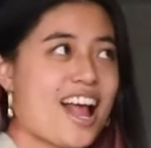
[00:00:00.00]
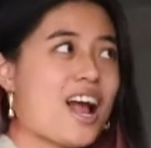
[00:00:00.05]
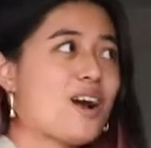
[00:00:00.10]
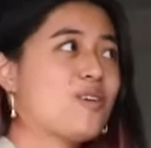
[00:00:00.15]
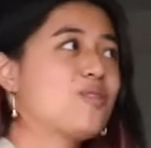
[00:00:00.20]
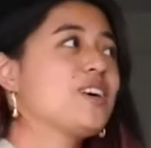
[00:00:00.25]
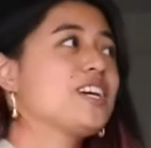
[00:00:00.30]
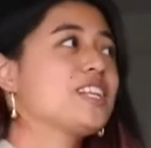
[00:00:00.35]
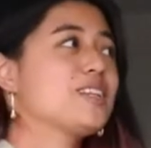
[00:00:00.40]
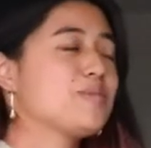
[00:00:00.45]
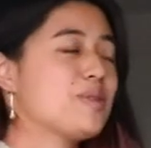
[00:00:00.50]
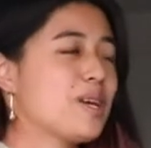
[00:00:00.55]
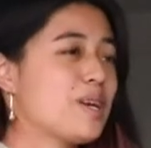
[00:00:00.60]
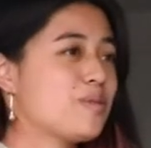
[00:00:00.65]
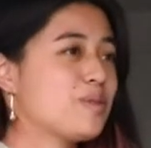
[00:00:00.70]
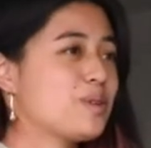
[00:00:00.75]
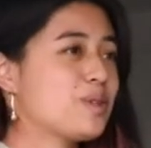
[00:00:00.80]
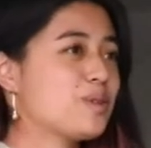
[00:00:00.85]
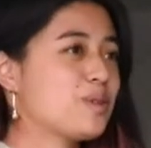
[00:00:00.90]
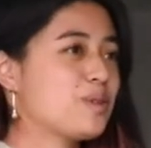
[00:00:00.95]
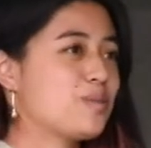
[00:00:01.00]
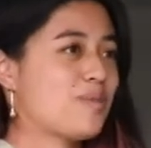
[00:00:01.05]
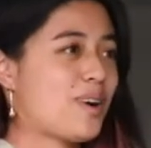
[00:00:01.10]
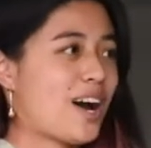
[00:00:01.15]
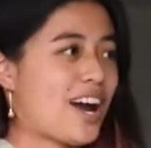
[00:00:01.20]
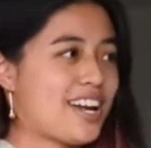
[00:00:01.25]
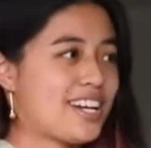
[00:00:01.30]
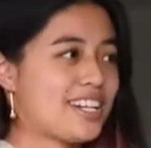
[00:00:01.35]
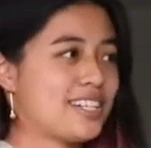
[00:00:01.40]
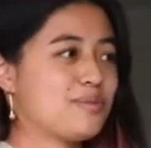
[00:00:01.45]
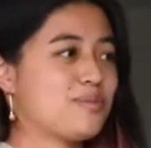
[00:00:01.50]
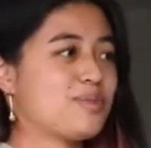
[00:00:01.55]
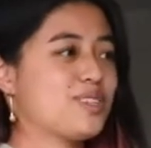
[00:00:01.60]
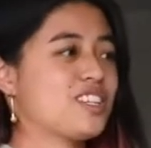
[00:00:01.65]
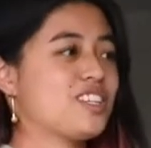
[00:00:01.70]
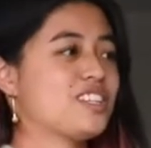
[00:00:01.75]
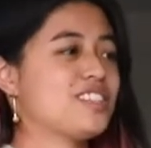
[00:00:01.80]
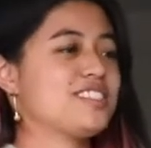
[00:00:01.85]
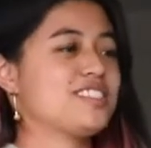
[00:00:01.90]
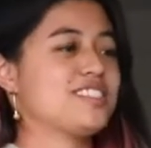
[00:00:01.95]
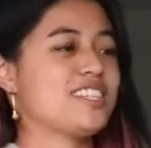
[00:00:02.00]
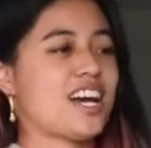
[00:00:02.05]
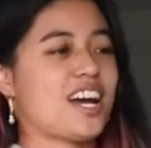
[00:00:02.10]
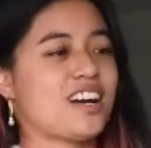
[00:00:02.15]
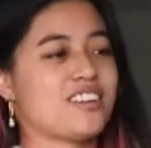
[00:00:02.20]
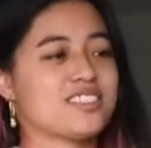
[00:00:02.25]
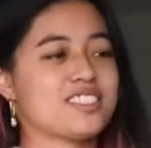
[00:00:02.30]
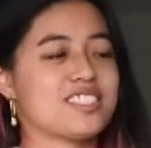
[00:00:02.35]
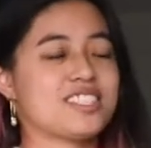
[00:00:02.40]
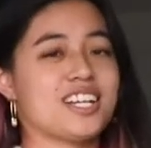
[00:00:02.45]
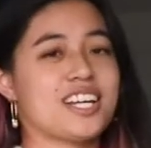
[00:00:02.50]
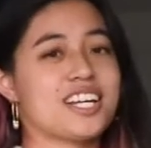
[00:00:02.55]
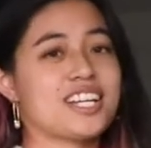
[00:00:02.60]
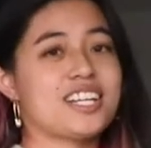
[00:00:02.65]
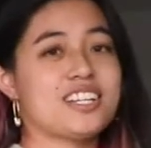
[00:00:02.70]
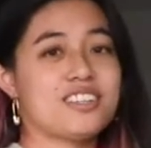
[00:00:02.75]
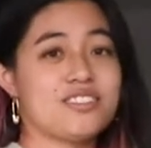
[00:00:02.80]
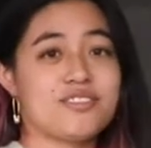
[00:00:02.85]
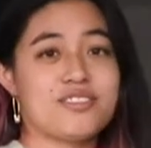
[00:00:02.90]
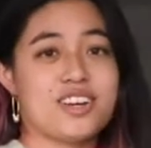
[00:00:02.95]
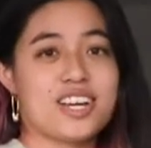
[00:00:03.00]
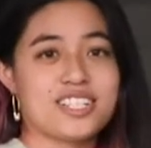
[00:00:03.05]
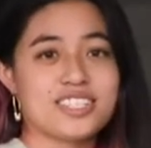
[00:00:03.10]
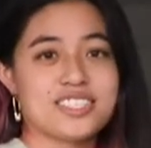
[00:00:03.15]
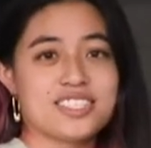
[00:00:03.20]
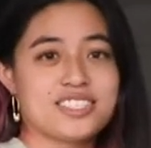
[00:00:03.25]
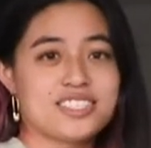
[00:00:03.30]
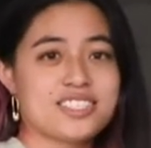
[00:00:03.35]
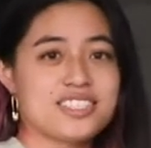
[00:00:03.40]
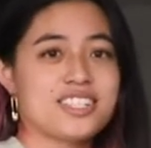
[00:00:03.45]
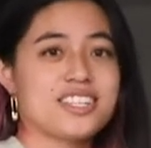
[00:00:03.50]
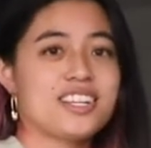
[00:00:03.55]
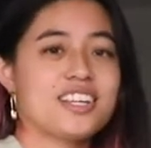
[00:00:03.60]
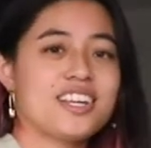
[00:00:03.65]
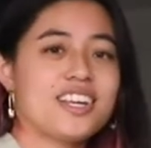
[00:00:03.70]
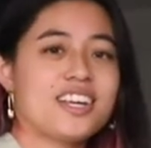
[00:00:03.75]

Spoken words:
and whether people would buy it, because you have to like invest